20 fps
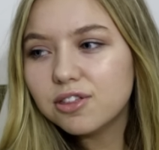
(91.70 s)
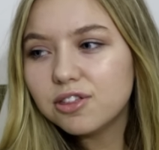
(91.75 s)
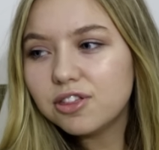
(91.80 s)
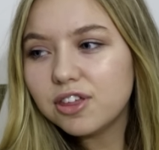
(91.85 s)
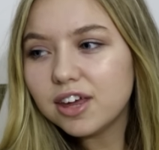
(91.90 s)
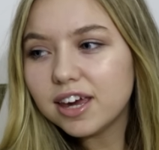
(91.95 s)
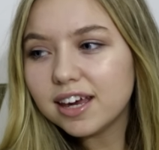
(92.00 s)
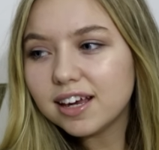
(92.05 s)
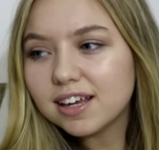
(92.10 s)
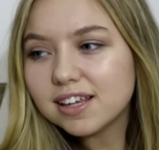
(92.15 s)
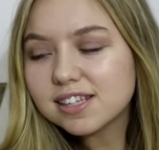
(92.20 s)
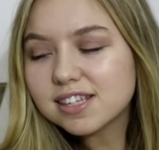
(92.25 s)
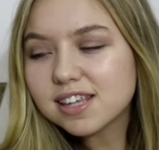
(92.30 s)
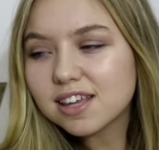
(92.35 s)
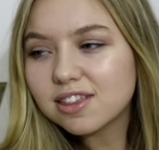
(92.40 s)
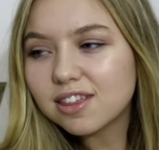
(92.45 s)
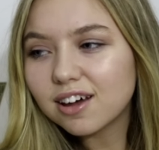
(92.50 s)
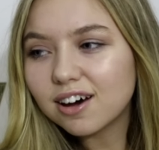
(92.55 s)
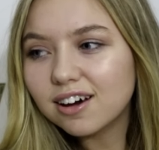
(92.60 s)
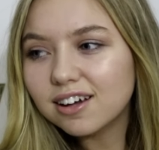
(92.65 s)
things
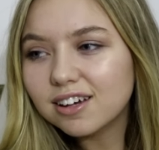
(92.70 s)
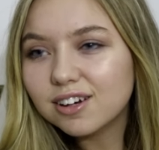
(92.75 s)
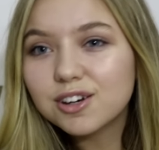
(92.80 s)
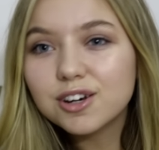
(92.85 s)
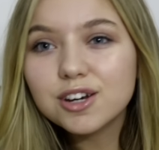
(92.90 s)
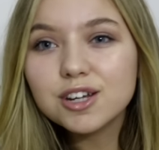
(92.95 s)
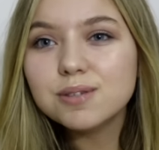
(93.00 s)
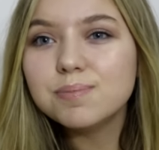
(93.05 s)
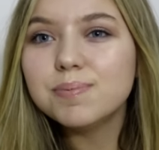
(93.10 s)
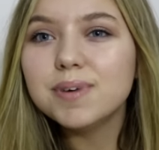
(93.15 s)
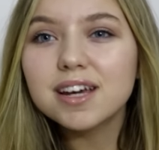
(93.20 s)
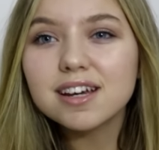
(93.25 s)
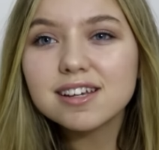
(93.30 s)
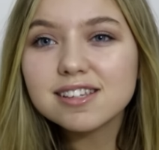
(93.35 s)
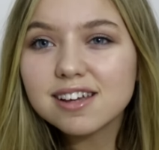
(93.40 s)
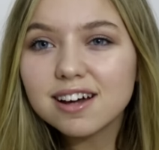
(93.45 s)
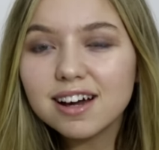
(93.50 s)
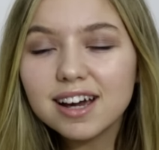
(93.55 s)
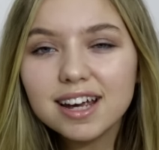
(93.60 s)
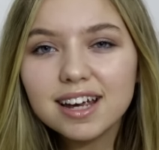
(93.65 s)
that could be
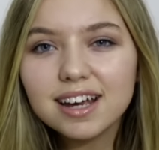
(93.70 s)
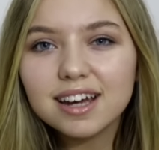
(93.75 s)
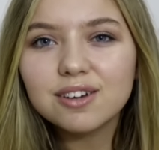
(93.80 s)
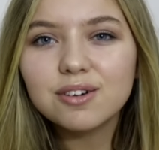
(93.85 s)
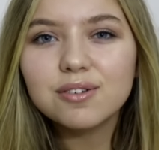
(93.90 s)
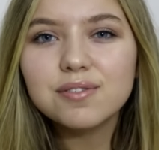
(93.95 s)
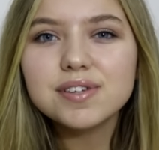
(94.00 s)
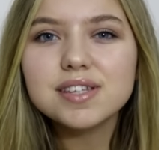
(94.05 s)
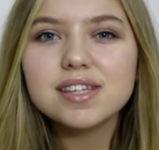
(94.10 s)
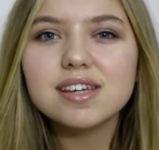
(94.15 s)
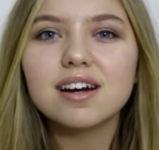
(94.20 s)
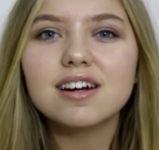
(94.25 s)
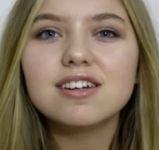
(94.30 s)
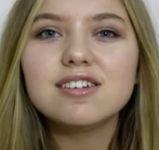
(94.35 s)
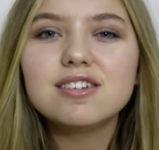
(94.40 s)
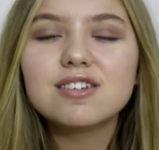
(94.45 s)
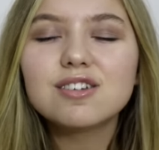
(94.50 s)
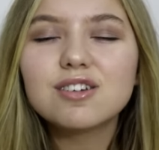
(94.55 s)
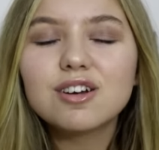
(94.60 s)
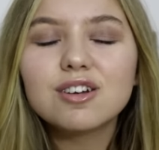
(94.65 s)
anxiety, and obviously
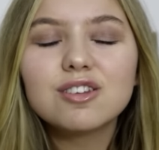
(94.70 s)
I